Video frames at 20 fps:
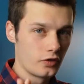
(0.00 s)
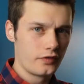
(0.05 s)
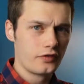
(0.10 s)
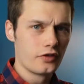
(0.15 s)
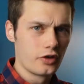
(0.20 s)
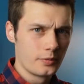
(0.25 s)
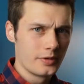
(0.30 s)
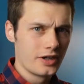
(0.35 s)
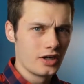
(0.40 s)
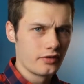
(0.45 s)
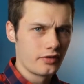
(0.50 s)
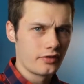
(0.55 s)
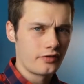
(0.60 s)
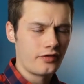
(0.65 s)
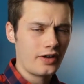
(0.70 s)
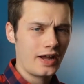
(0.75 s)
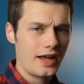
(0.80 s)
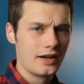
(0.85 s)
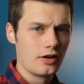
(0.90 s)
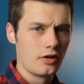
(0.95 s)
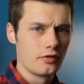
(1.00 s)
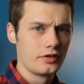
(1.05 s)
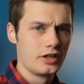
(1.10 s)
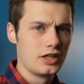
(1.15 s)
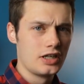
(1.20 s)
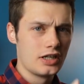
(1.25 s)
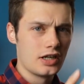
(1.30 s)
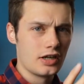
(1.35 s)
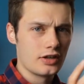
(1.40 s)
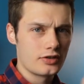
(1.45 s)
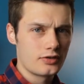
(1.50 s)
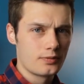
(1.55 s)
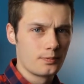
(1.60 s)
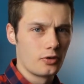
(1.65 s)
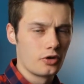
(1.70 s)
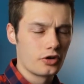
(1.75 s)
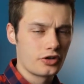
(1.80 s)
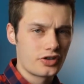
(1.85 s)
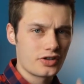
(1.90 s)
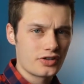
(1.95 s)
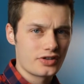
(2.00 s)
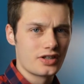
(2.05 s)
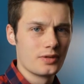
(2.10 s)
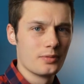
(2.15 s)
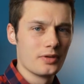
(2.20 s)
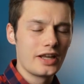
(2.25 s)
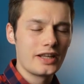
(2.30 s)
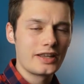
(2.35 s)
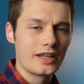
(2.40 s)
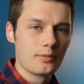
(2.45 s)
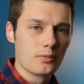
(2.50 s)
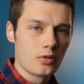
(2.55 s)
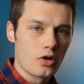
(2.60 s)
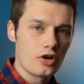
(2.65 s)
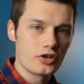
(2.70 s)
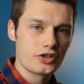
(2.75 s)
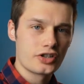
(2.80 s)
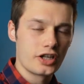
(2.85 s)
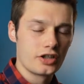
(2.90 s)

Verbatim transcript: if you're a bit of a fan of the sports simulating branch,